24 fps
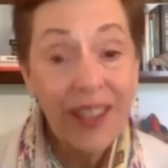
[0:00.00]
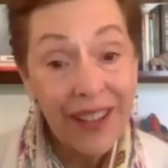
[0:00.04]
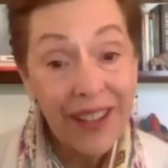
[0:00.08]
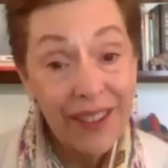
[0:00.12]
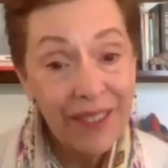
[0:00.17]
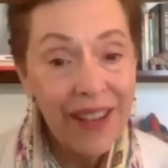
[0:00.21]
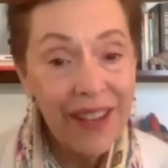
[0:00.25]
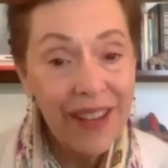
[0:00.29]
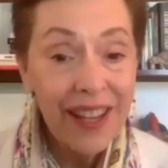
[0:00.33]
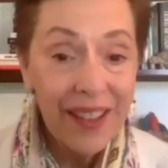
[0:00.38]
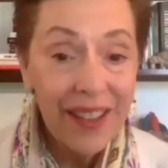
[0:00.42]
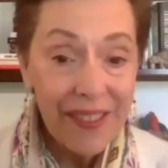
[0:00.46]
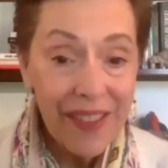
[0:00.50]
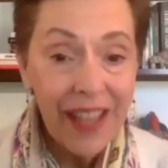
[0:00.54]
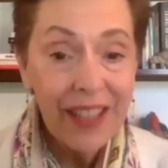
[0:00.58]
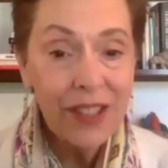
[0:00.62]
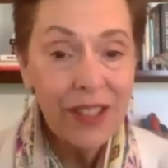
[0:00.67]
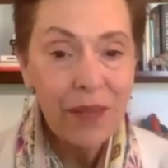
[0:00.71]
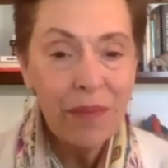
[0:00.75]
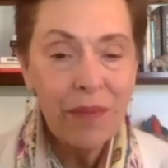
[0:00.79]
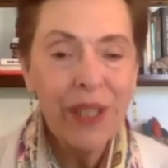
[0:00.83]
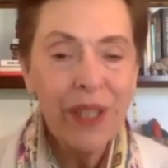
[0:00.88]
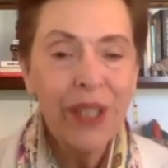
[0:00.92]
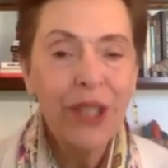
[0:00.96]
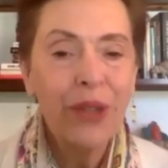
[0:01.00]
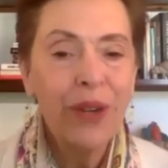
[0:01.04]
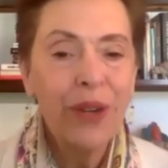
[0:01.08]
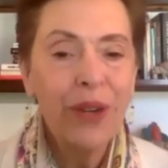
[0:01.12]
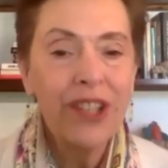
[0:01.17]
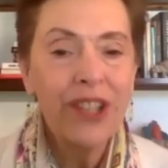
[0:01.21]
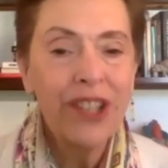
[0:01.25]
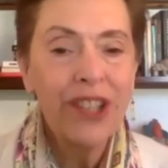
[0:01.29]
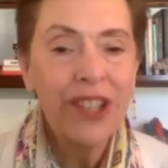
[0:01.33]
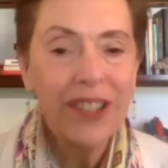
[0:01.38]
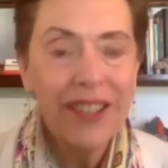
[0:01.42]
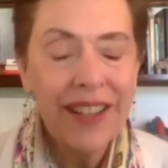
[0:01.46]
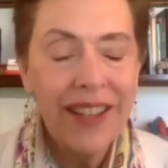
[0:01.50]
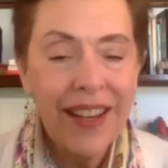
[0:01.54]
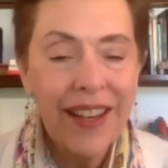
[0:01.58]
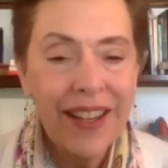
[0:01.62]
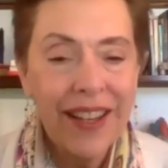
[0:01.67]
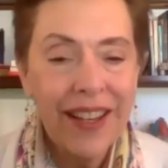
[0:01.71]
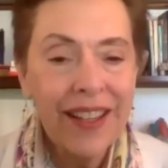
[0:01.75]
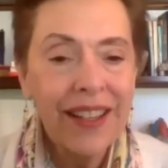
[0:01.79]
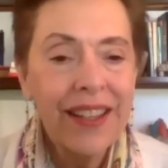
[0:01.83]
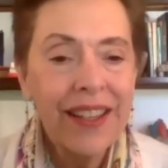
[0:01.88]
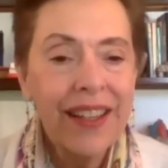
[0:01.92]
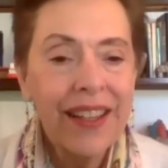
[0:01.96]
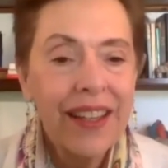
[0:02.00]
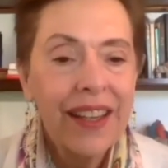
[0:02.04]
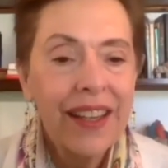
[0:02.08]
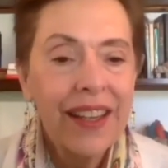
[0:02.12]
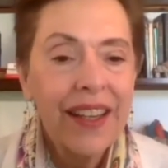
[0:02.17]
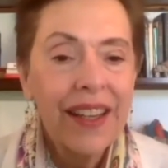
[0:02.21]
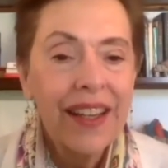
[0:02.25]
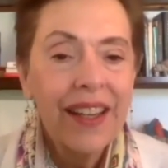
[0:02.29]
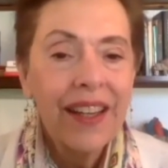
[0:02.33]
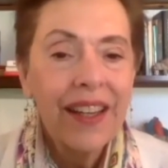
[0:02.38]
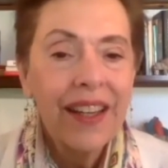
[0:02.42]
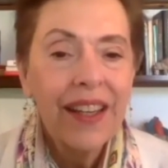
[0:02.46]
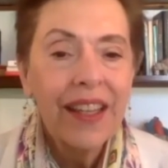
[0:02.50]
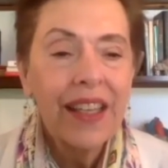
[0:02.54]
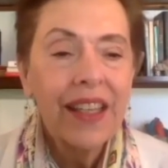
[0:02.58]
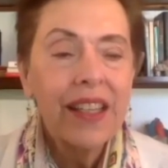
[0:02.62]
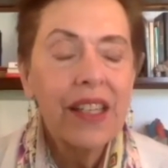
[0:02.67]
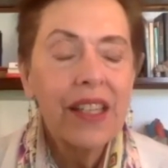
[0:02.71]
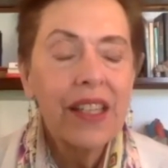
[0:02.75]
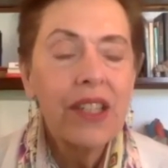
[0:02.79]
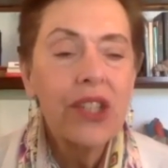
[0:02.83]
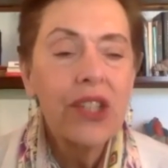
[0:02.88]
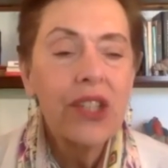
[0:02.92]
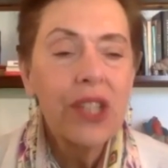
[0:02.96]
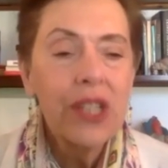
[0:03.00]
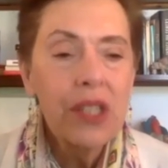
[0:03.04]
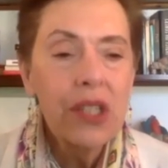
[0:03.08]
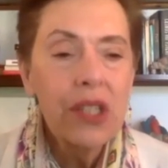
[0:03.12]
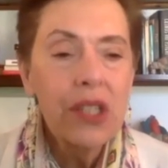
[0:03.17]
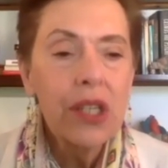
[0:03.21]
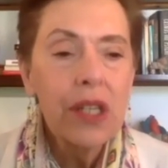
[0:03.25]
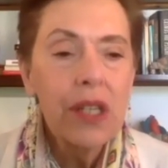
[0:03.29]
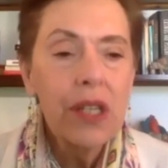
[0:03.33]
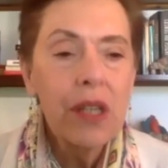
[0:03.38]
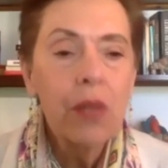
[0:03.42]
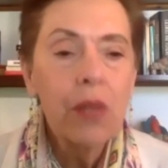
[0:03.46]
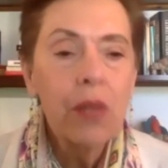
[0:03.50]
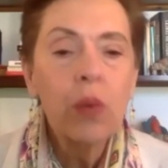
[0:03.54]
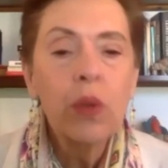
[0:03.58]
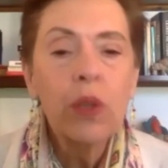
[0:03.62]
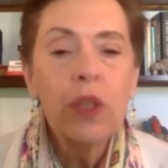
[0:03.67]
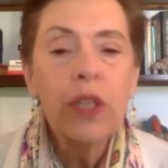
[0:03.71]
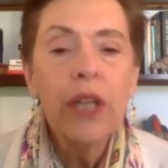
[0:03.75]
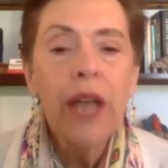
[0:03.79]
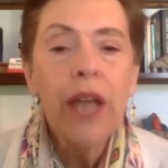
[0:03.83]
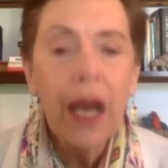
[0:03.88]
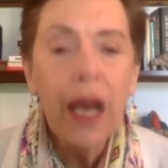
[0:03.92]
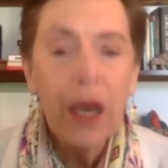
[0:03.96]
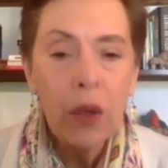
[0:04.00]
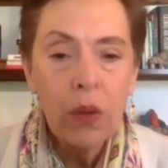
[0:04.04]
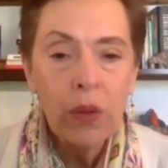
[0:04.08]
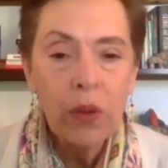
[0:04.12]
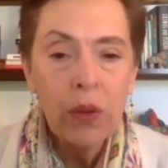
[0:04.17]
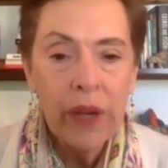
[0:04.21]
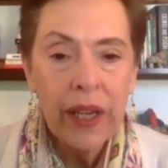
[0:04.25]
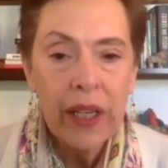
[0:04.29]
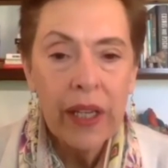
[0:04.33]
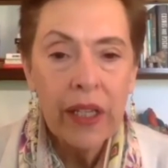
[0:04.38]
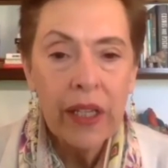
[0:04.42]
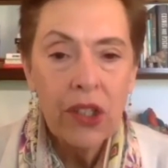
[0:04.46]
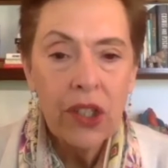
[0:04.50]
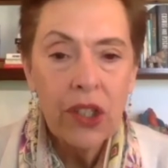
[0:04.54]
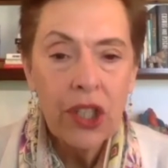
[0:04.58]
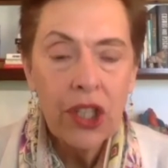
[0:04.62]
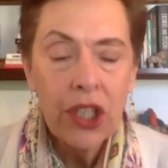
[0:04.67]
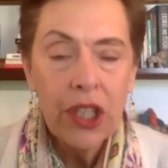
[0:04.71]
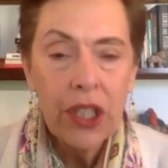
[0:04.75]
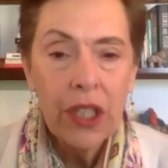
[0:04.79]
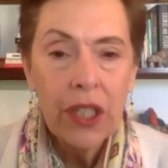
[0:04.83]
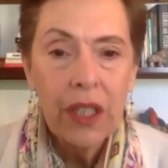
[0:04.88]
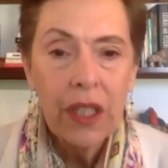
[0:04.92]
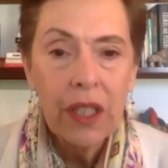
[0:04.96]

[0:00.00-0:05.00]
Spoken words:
well, that's a big question, huh? And just the word outrage.